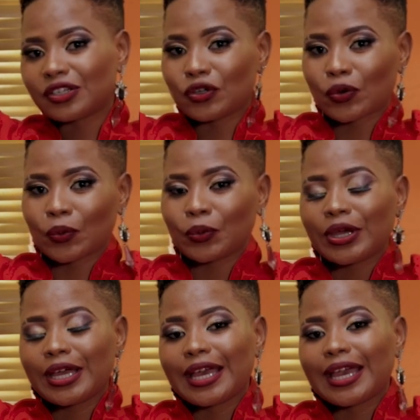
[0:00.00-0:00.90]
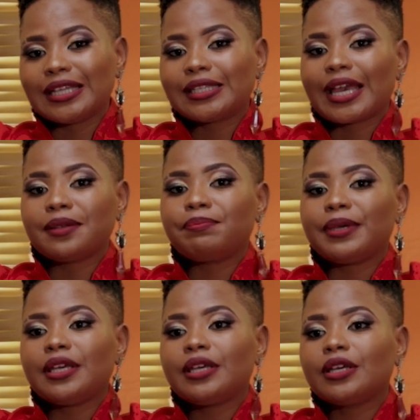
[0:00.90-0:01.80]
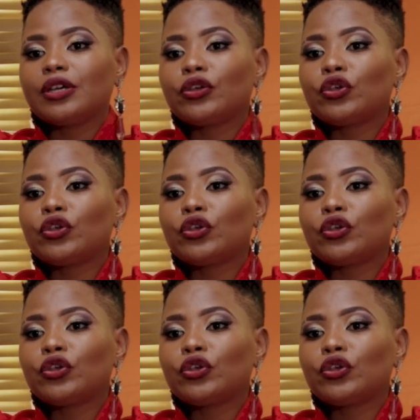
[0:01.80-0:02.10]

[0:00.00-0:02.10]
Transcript: You know, it can be